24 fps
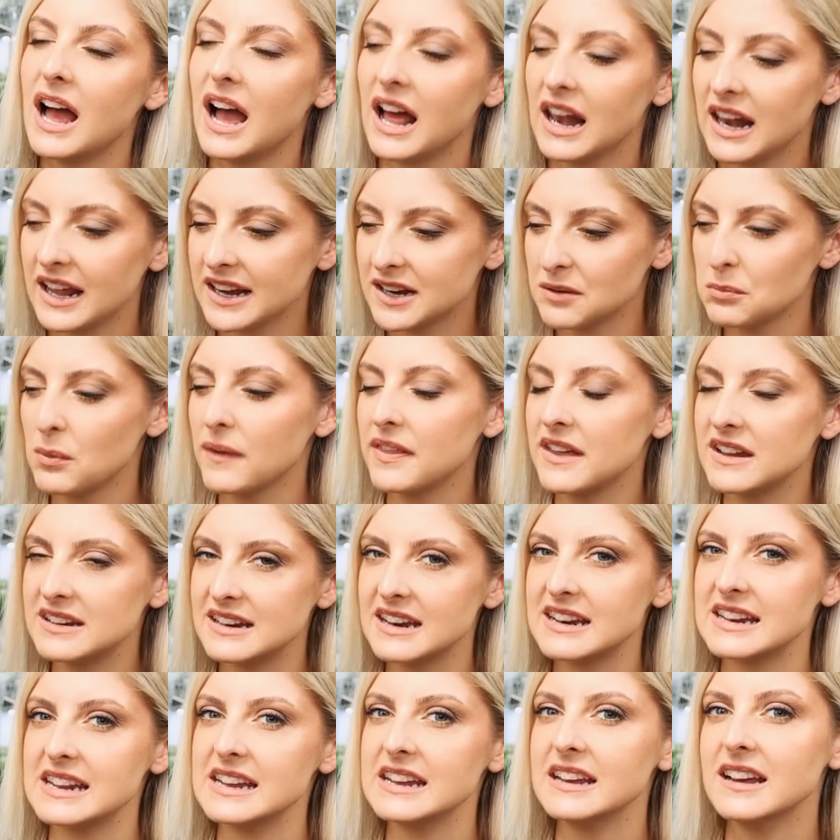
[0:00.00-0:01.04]
I like them when they're
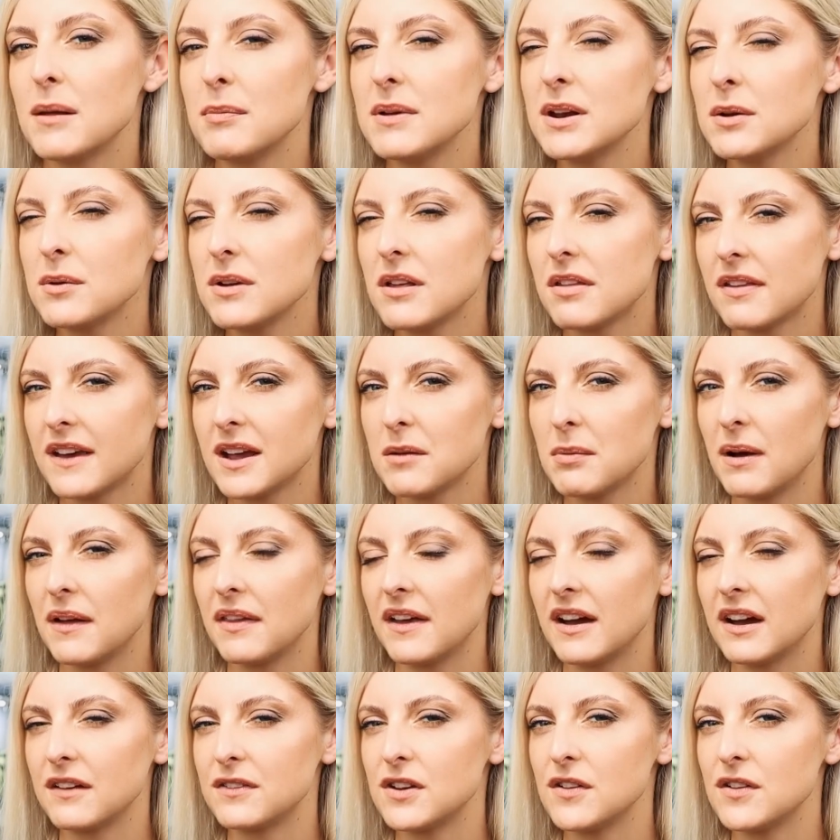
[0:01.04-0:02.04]
diddy. Let me know what you think about that.